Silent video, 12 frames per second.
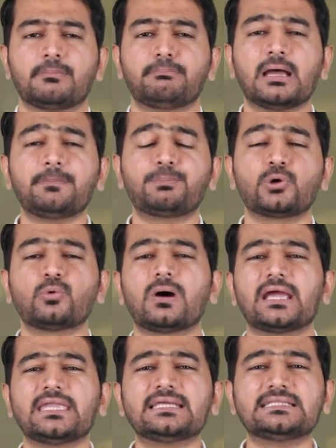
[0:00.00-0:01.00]
By
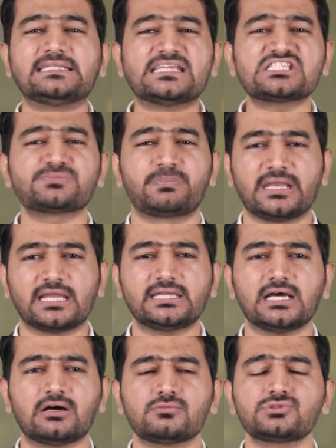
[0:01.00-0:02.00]
providing these
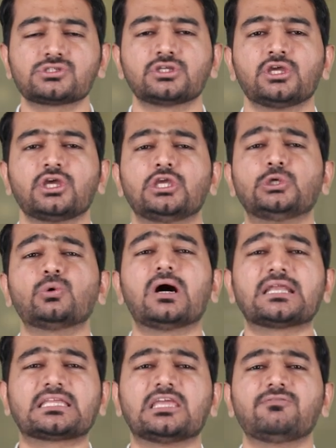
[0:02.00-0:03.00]
breakdowns, you
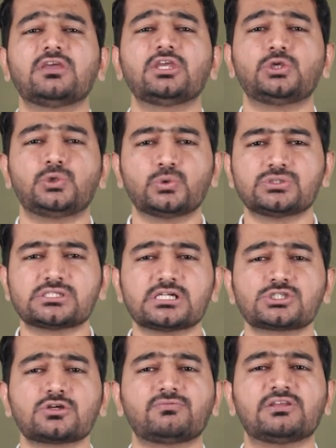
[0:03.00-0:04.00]
are giving
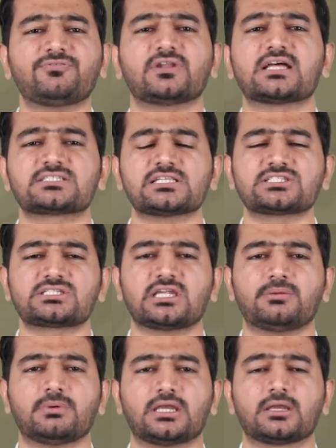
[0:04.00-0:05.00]
users of the financial
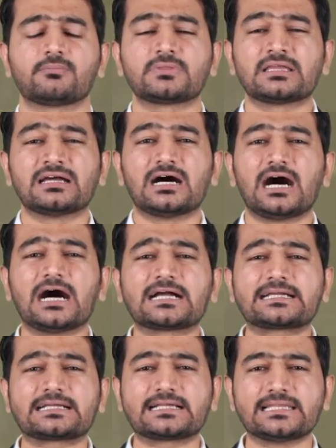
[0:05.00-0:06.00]
statement a
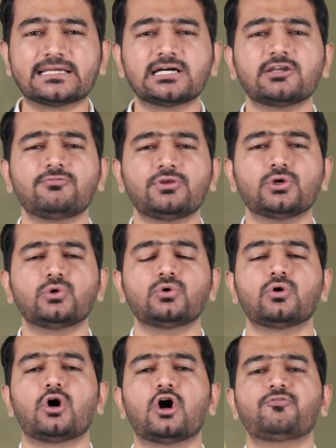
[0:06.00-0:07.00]
clear
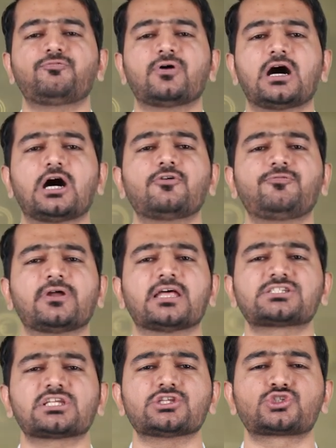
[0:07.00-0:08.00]
view of how
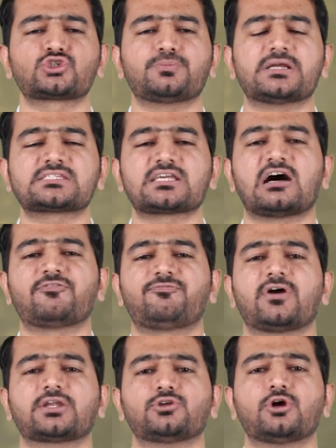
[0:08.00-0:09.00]
financial instruments
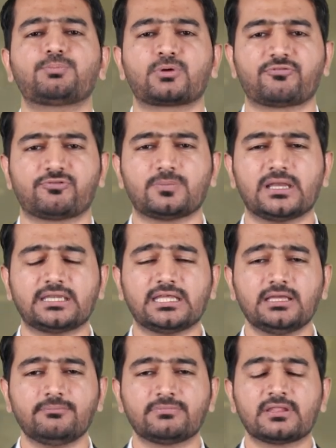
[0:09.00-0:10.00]
affect your
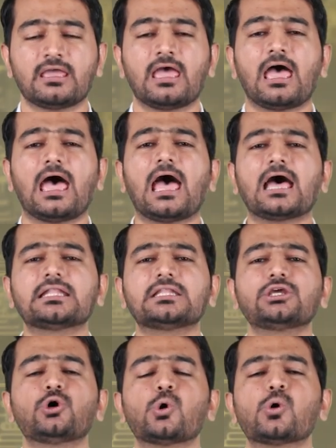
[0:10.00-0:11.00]
profitability and
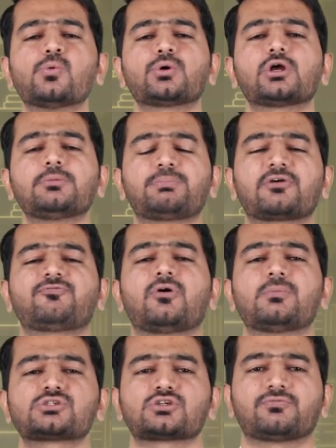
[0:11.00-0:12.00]
the overall
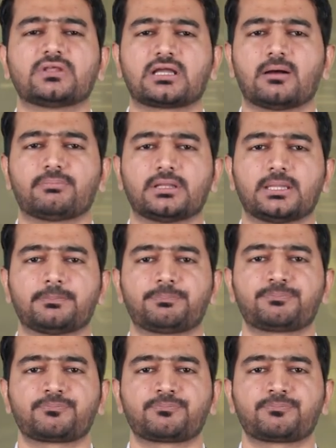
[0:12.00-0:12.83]
performance of the company.